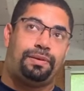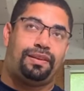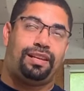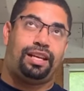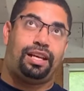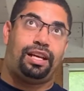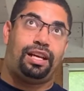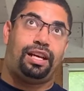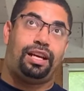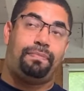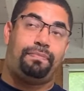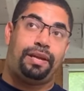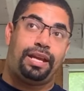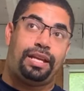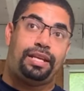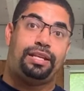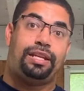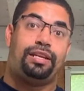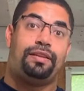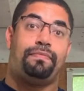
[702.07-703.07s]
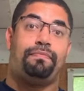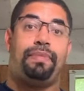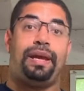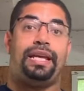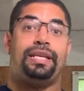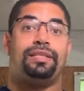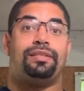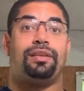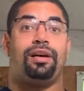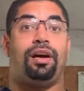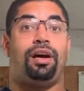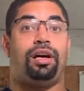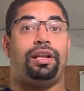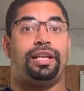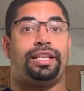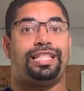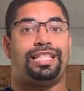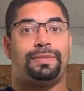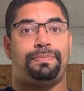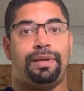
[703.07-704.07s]
uh, opinion based on
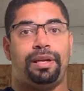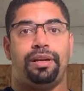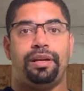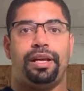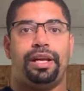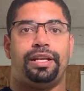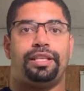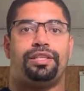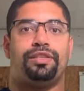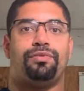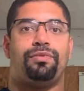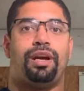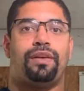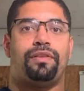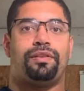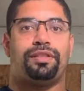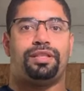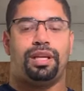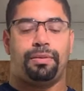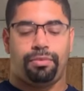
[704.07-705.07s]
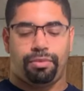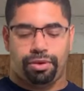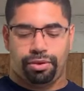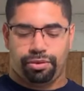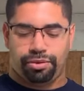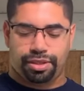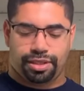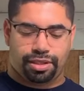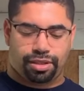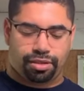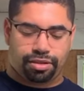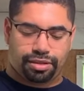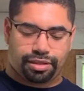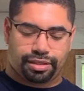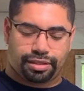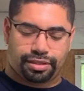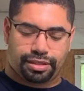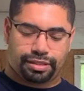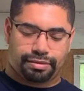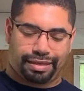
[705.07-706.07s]
experience rather someone who just looks at it and
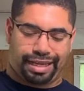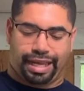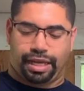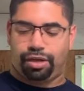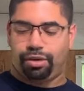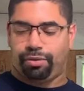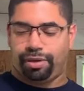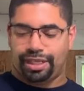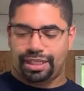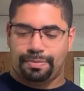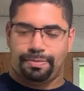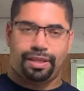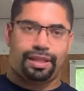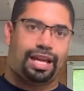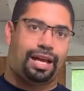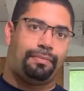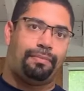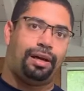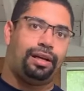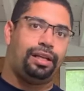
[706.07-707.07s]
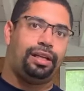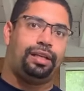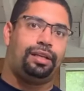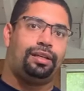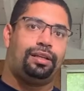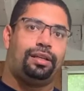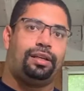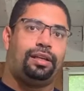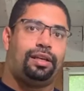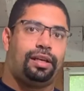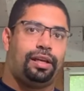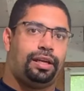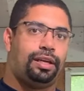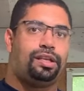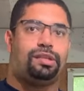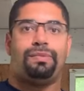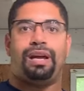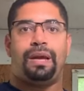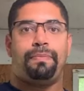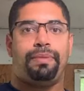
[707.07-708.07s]
says, I don't want to spend that money. Here's
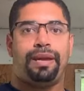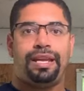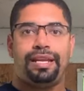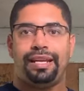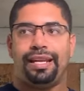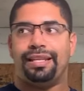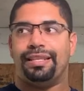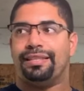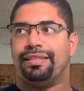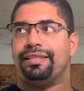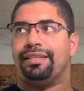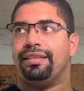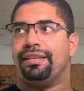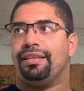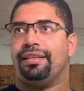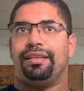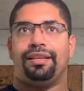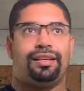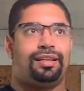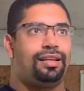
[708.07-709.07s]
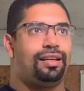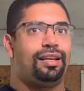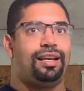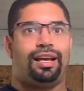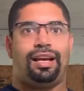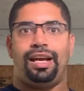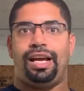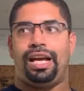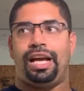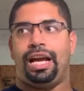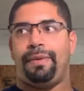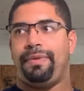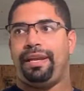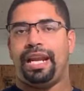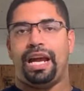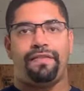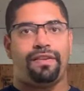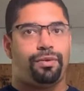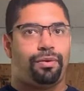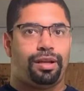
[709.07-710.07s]
my opinions. I mean,
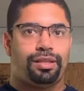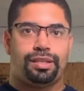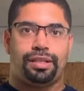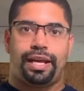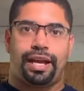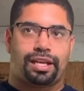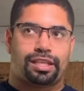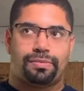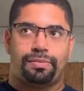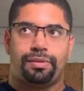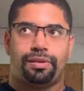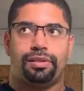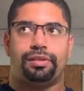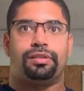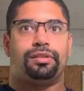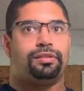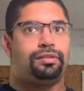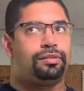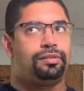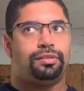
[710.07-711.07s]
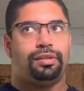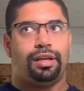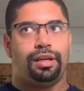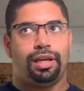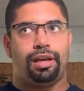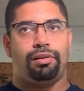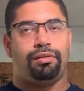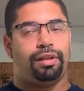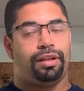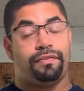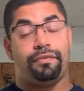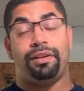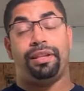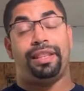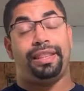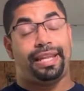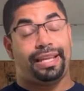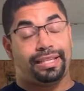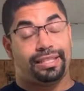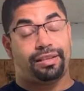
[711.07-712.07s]
everyone's an expert, you know, everyone
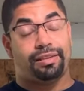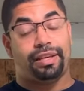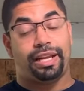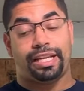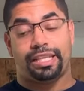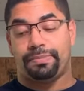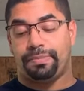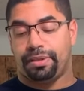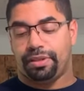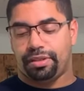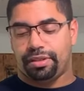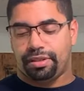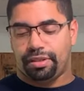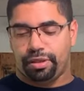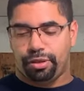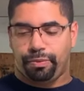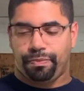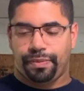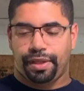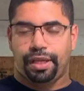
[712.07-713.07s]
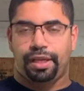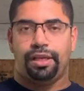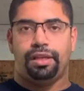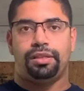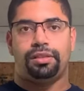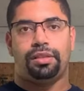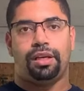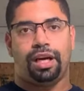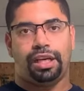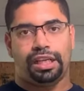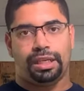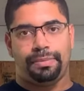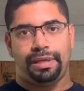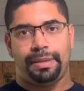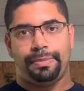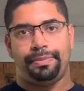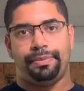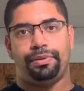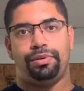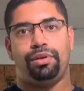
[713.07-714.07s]
thinks they're an expert. So talk to
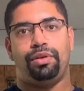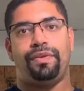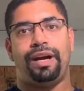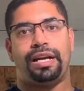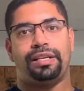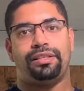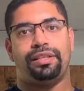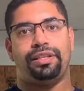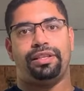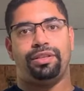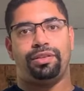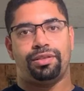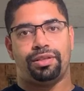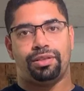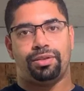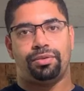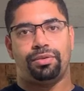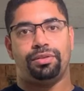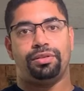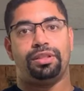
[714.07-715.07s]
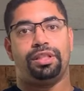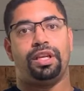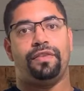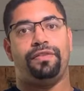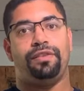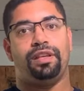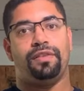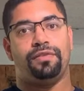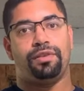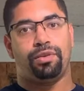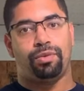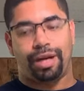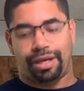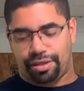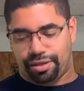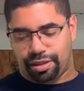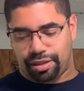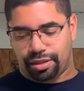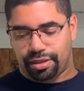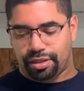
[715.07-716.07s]
people who've actually used the tools if you have
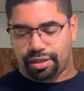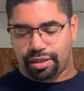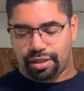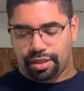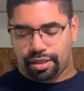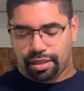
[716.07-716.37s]
questions.